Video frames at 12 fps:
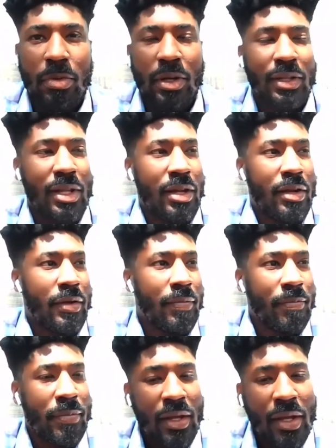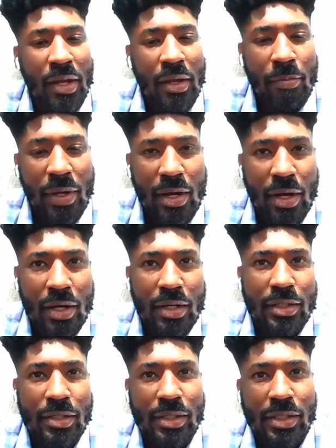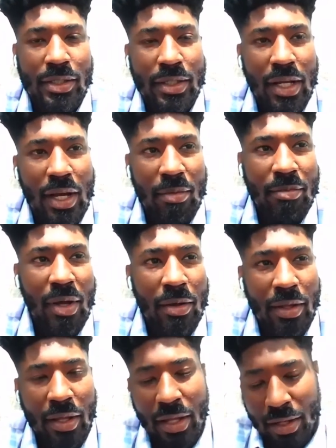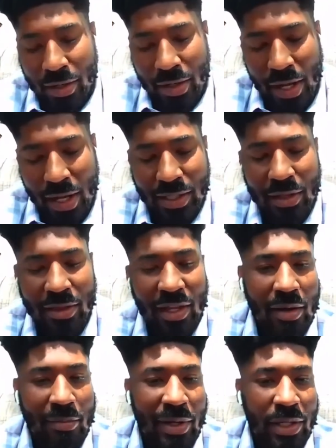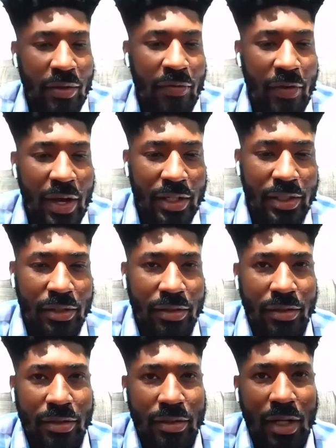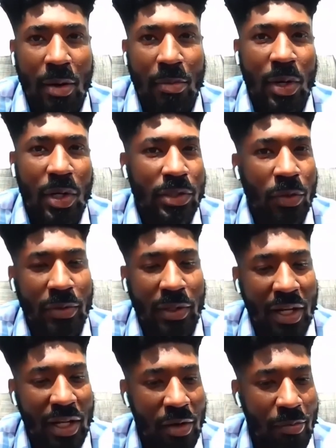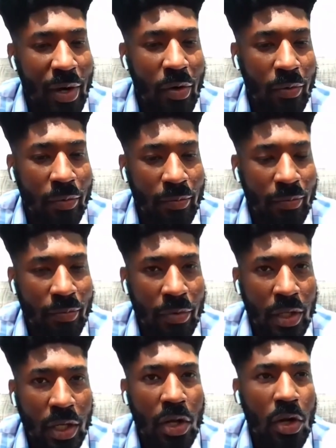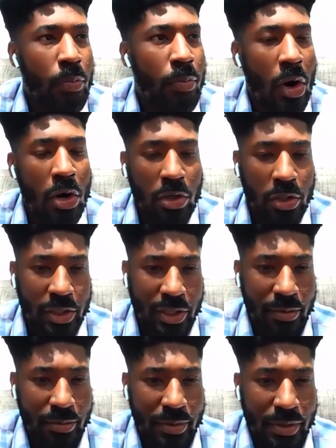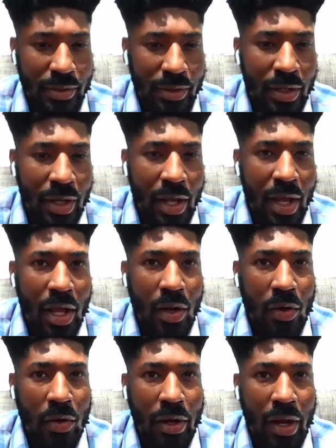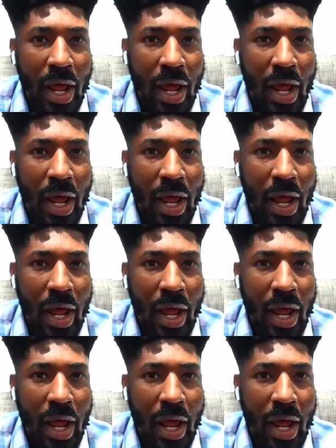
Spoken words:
bring that up, because and as I think about the fashion, I'm also thinking about, you know, partnerships and